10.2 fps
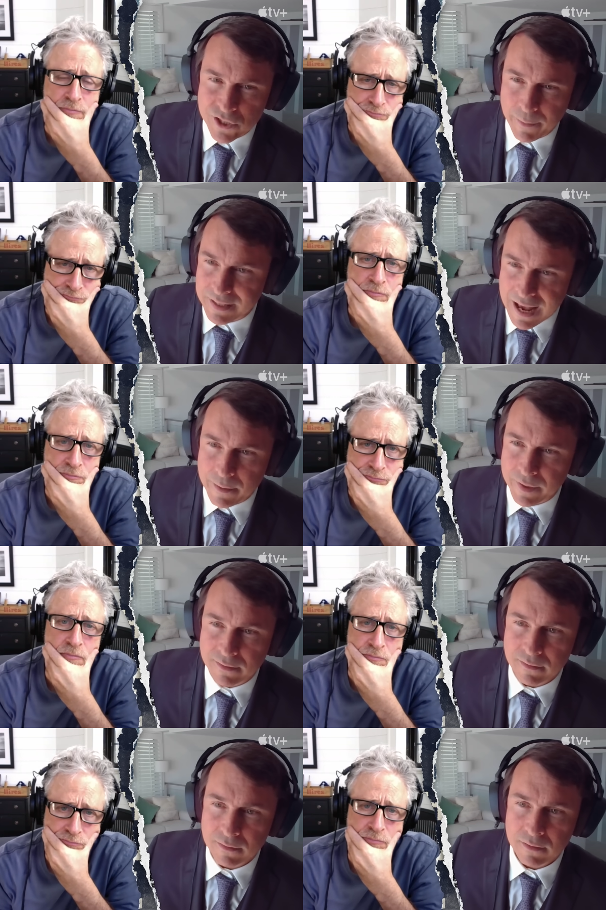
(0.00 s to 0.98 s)
Speaker 1: Jamie Dimon.
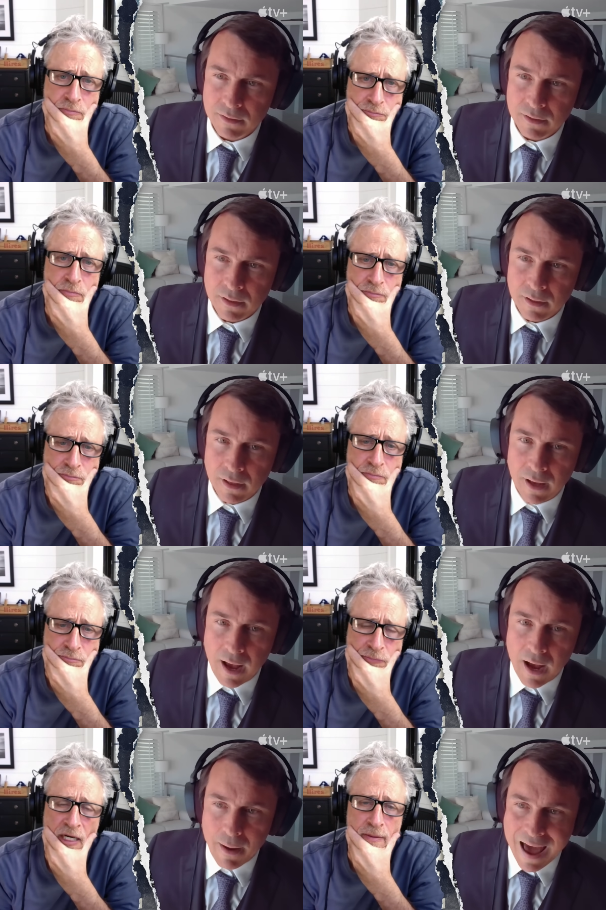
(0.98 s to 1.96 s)

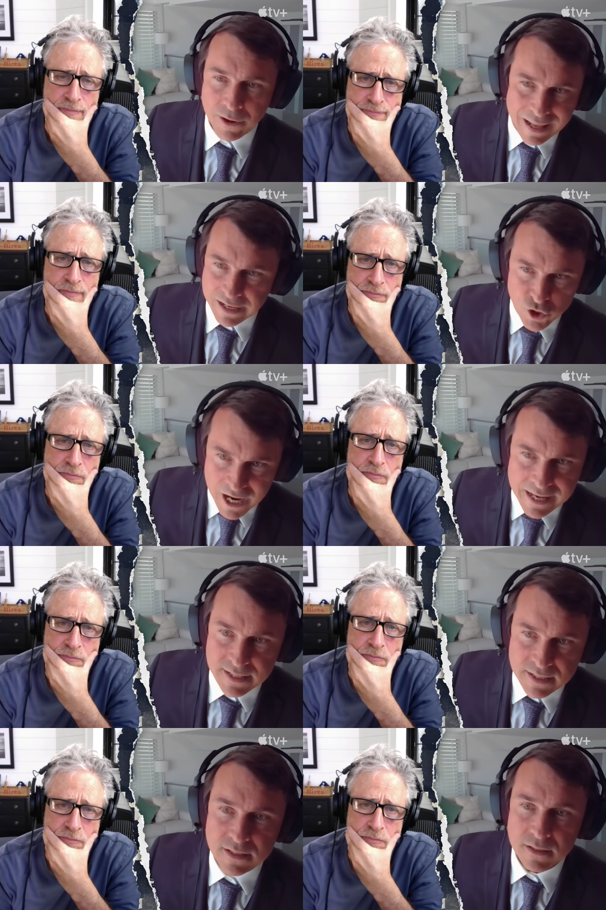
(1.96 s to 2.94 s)
Right. Uh, I don't like your
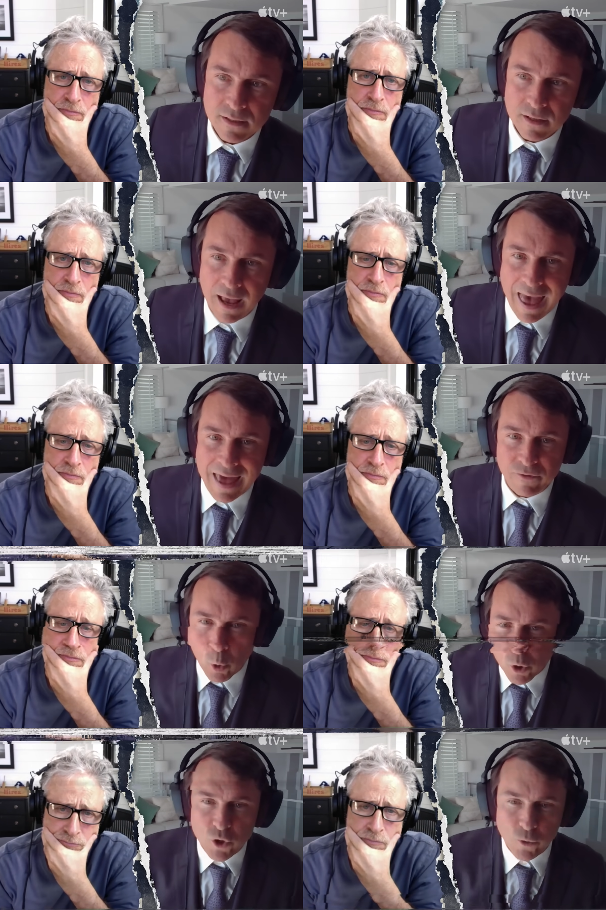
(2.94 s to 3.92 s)
chances. And of
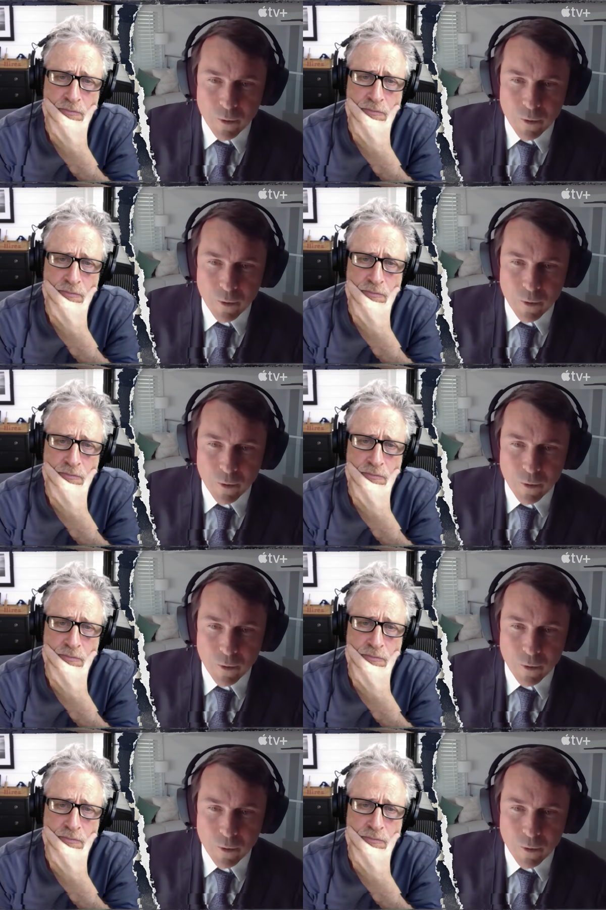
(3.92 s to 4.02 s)
course, you're